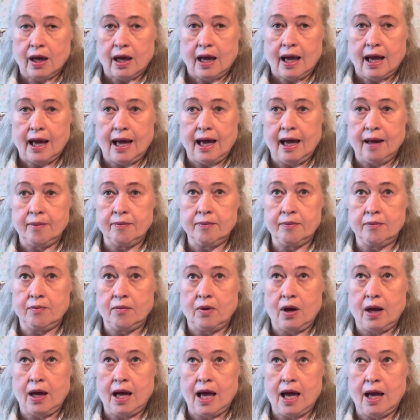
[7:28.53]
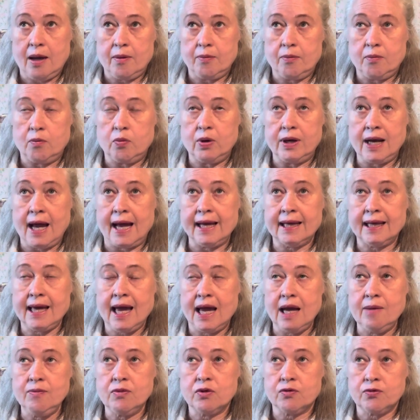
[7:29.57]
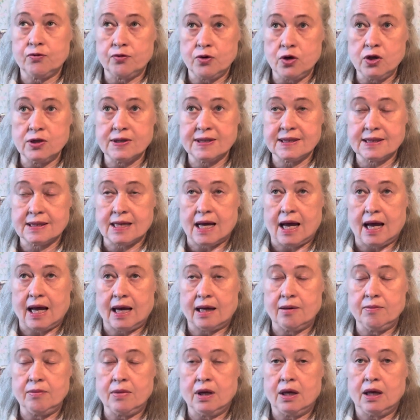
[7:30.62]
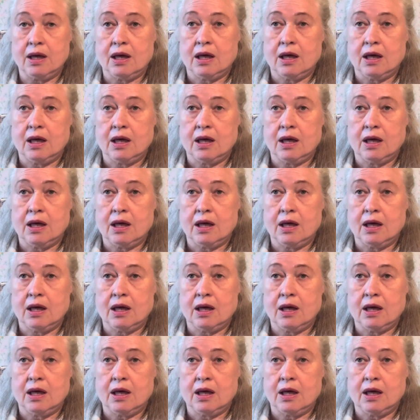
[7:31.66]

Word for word: um, when I came the first time,